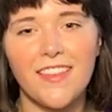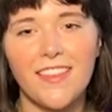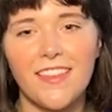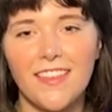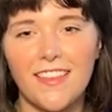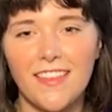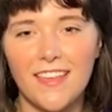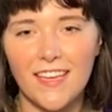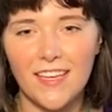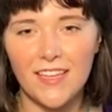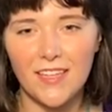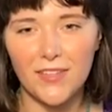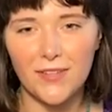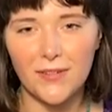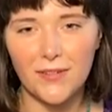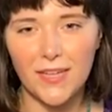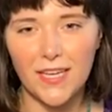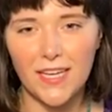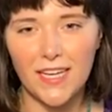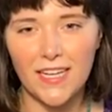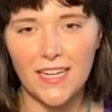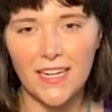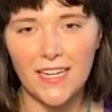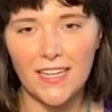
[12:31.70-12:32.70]
Thank you,
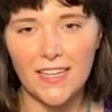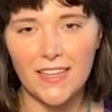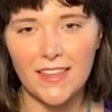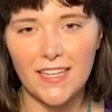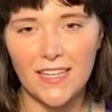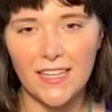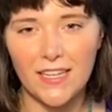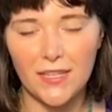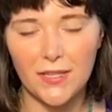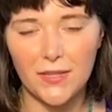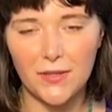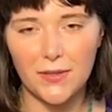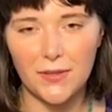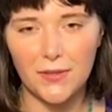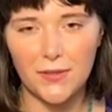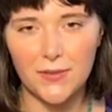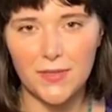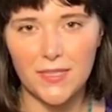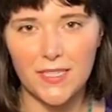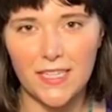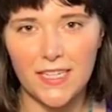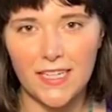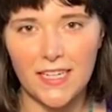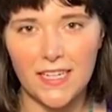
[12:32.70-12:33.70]
Katie. Thank you,
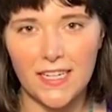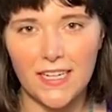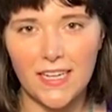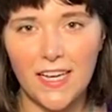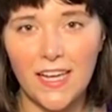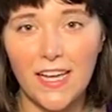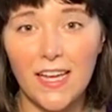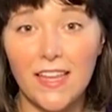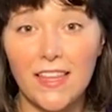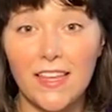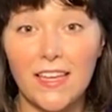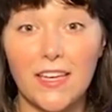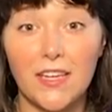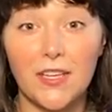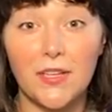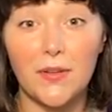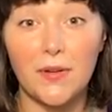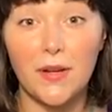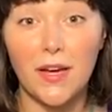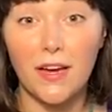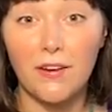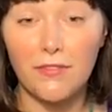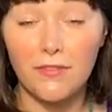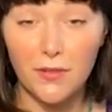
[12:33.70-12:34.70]
Lucy. Thank you to
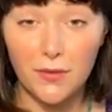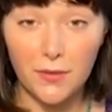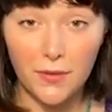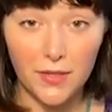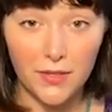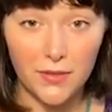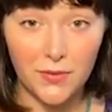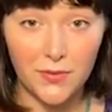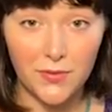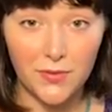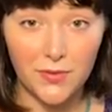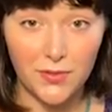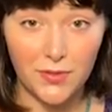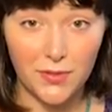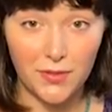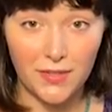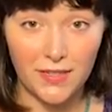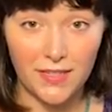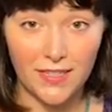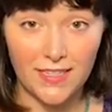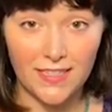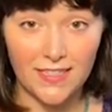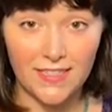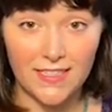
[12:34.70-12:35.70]
everyone who's
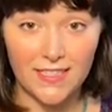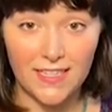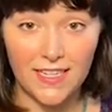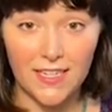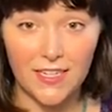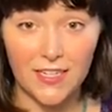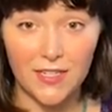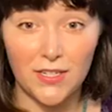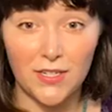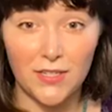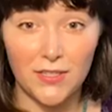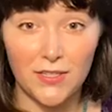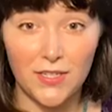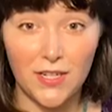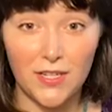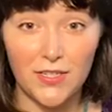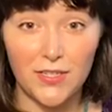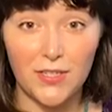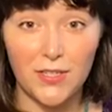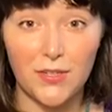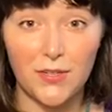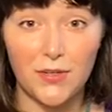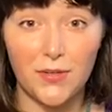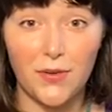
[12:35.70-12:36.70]
joined and
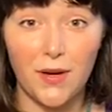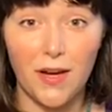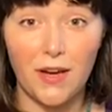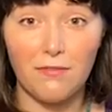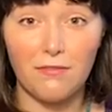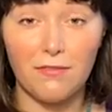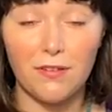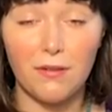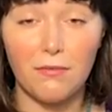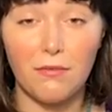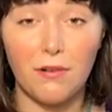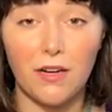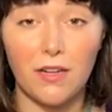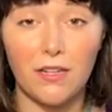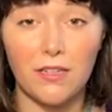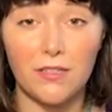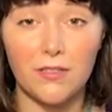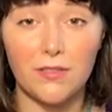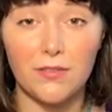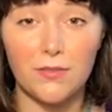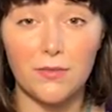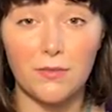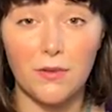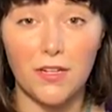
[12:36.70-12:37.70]
to everyone
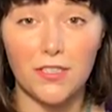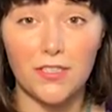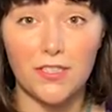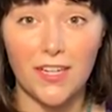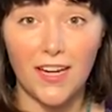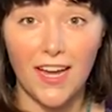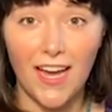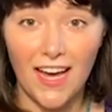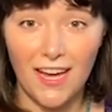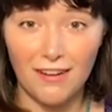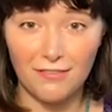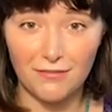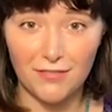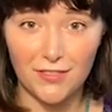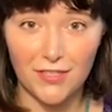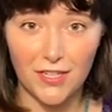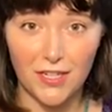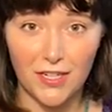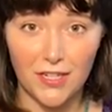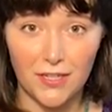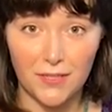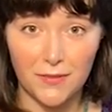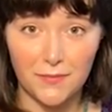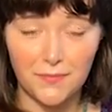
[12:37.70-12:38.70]
who's watching
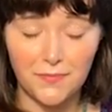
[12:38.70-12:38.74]
after.